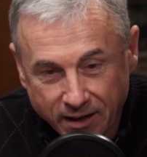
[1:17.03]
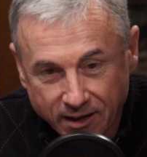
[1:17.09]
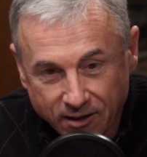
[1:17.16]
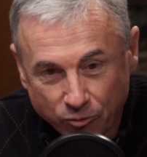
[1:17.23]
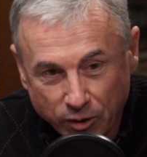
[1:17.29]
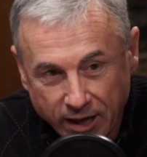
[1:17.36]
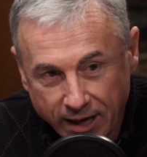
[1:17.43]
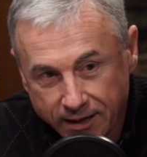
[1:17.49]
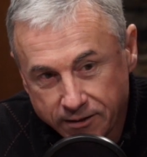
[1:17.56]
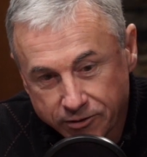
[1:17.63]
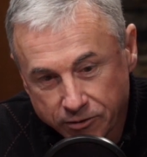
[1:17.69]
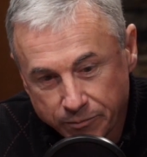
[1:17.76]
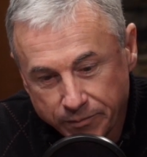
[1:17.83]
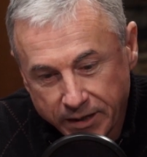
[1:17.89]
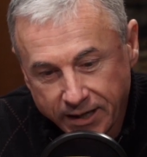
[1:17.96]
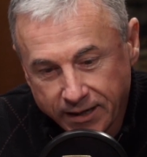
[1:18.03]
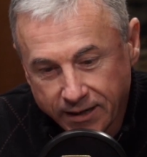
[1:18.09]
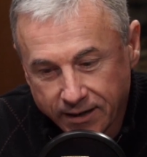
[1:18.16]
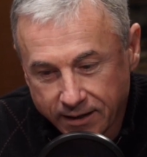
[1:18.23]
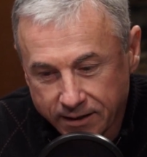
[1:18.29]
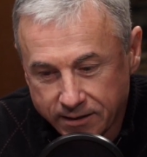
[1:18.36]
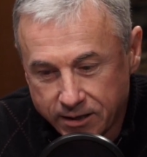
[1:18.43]
we had some
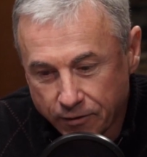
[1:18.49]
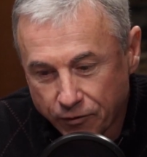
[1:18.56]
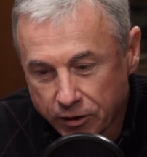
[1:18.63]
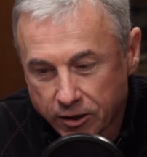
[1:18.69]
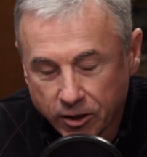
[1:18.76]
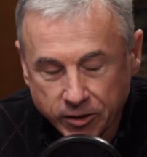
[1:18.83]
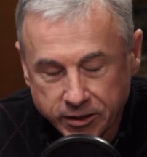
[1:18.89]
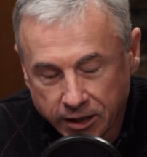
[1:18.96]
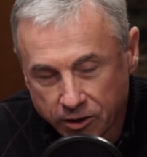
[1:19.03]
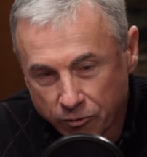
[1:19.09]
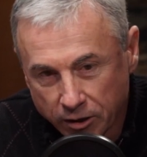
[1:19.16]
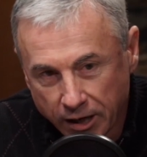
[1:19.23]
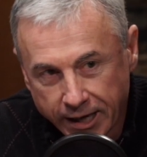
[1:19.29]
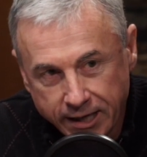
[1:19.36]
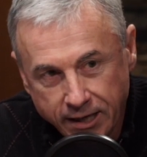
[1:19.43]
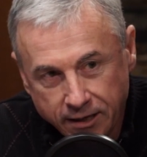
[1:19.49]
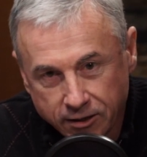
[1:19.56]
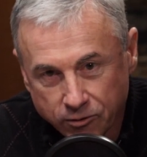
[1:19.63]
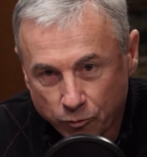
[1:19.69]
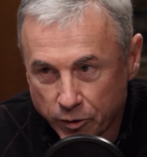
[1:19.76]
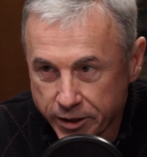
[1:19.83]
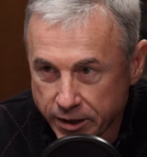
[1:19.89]
difficulty in relating to
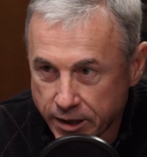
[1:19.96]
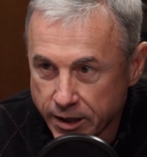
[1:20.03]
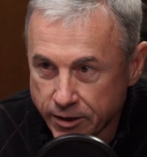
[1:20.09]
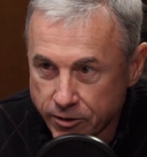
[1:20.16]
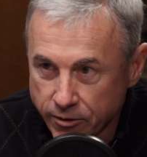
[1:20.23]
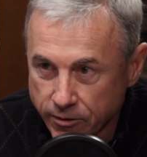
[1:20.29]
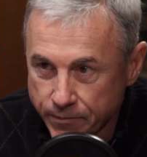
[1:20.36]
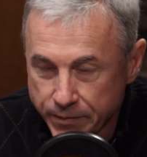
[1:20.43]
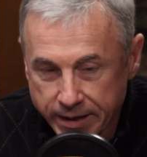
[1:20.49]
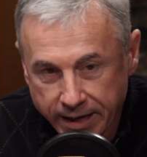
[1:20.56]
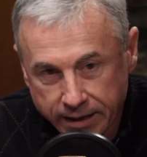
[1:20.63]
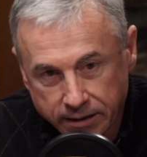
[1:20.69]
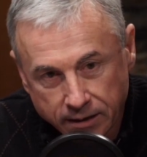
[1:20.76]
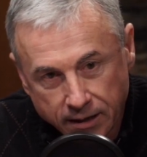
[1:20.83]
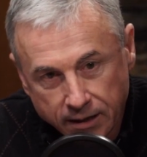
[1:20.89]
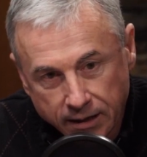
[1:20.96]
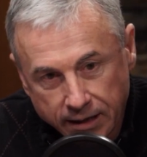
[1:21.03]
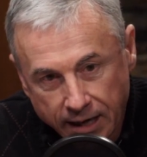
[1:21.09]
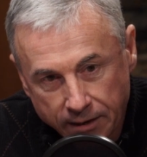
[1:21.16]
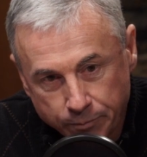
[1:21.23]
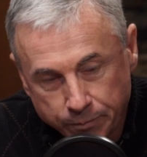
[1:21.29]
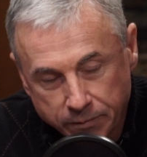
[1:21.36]
one another that
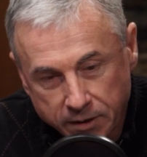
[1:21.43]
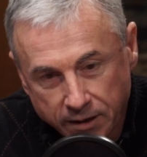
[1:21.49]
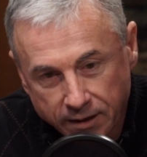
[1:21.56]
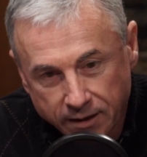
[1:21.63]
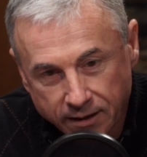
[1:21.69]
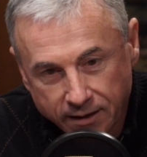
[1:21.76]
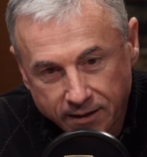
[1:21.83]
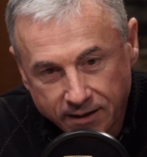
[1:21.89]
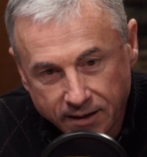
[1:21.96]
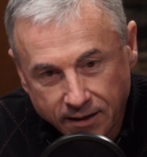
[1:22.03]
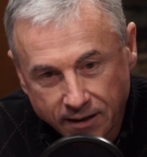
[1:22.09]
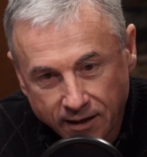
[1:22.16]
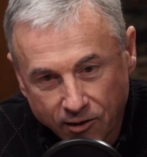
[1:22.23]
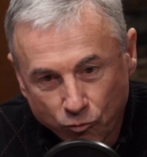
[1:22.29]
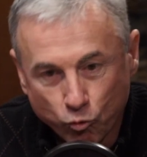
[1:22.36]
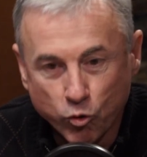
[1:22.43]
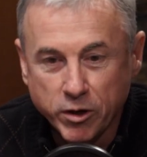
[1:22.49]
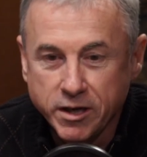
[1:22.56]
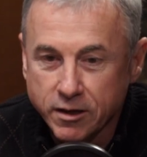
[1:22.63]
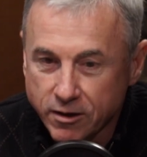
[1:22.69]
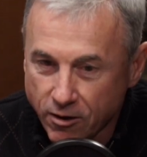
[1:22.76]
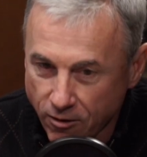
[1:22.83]
kept
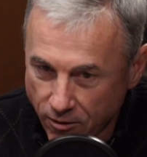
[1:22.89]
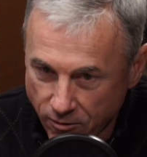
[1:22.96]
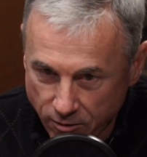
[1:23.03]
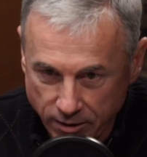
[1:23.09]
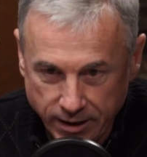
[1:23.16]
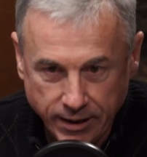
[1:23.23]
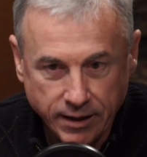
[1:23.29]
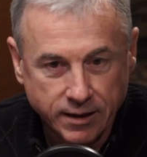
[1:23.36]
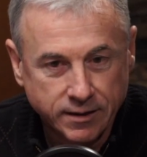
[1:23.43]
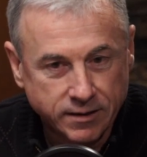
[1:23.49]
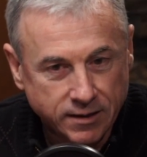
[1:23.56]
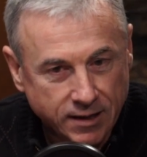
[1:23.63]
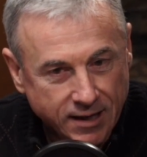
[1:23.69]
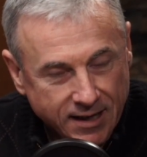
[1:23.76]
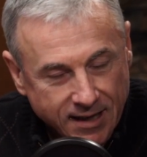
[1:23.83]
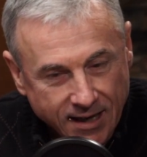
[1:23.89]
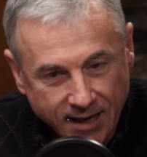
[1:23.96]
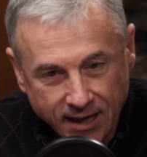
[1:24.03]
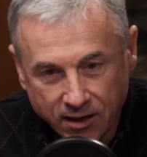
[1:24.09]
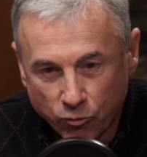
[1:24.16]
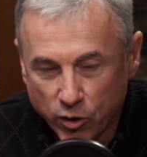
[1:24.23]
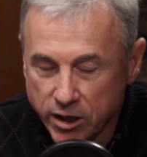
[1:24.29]
reoccurring,
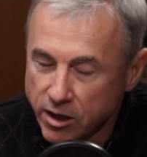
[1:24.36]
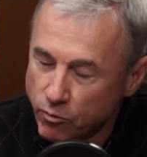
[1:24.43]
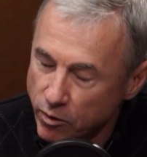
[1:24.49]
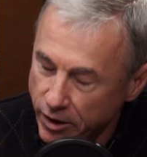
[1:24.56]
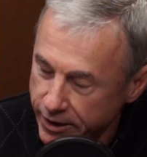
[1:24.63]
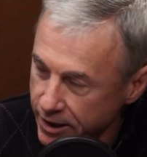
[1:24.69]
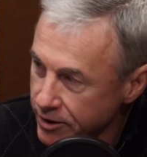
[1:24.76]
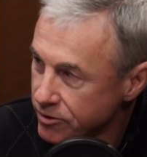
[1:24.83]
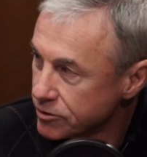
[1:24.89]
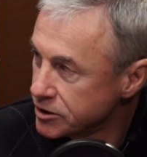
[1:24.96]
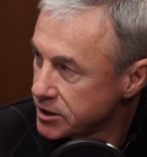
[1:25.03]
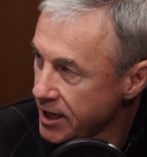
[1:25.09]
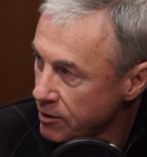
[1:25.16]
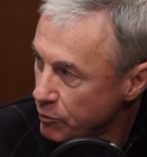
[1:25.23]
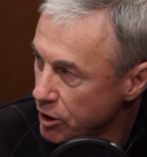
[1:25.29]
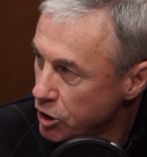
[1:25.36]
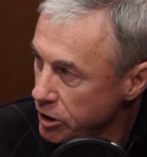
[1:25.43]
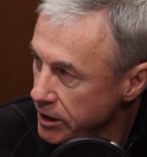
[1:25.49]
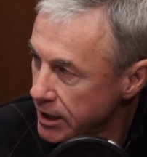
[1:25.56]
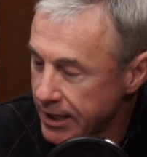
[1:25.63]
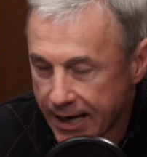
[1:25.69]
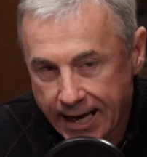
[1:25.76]
and we didn't really understand. We couldn't
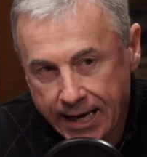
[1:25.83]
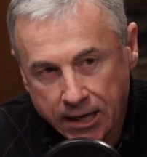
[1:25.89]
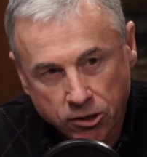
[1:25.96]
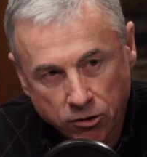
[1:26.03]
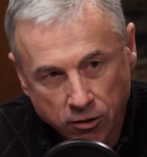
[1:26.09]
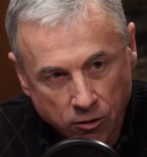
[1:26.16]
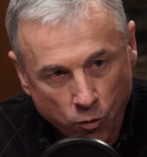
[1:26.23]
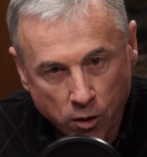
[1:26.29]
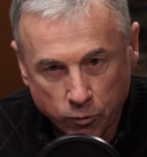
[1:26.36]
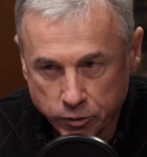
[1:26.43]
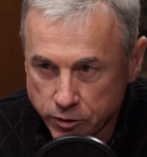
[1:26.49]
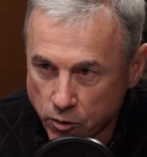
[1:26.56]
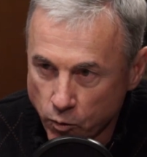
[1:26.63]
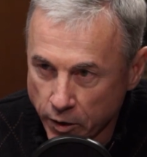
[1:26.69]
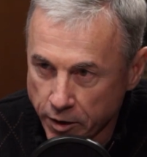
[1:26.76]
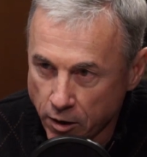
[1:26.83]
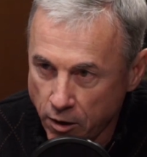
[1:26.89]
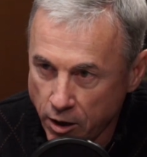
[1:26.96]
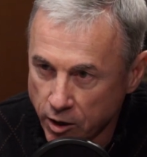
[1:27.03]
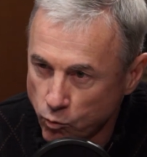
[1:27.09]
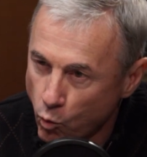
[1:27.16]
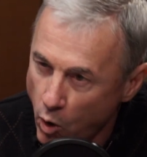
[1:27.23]
get a handle on what was going
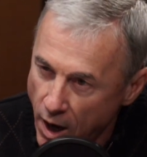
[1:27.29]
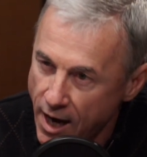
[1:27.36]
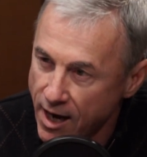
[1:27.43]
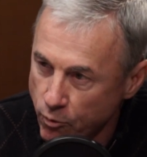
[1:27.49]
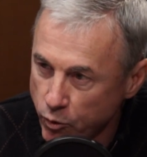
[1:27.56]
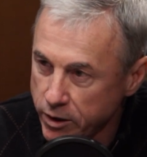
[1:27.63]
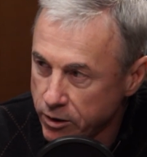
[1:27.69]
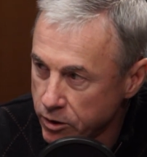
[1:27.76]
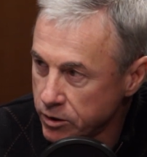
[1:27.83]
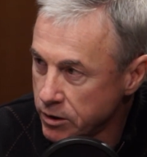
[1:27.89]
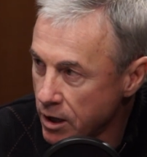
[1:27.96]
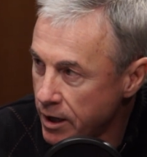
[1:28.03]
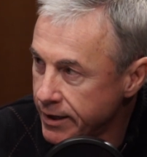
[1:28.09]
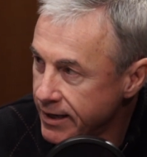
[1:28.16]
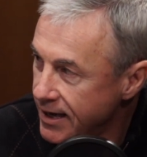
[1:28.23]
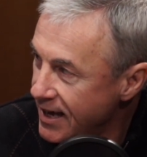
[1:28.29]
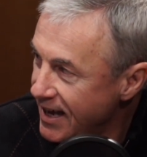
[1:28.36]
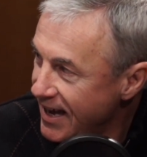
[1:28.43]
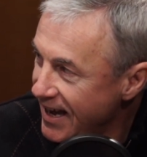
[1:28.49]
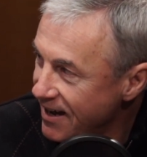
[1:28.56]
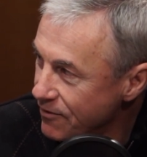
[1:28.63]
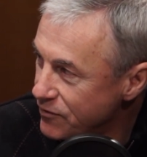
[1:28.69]
on, why we could not
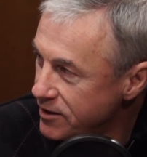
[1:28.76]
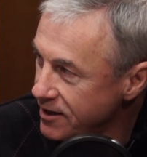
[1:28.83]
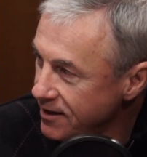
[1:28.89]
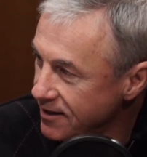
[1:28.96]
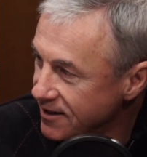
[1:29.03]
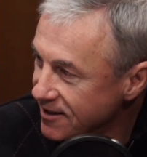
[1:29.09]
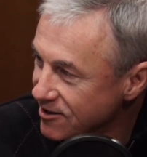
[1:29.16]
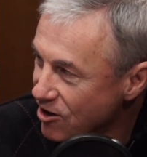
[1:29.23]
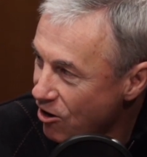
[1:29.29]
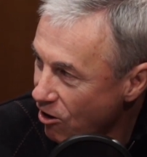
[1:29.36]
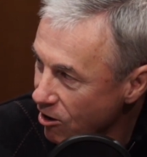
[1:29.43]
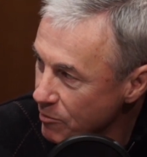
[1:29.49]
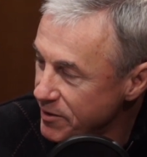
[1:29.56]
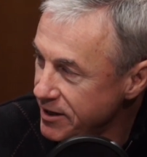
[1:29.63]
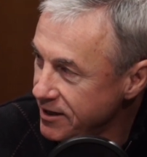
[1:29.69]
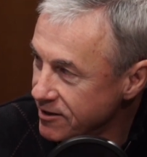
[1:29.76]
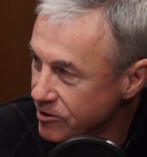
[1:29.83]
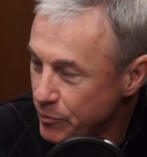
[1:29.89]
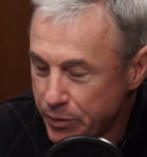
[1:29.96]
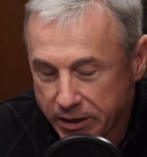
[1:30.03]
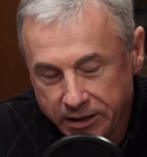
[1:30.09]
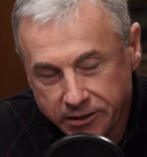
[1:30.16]
have the harmony and the
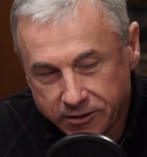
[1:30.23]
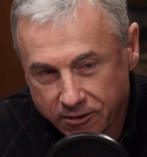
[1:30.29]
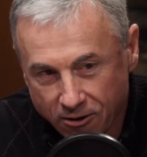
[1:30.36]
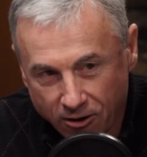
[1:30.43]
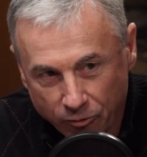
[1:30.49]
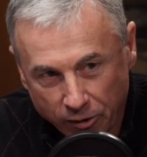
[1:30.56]
peace in our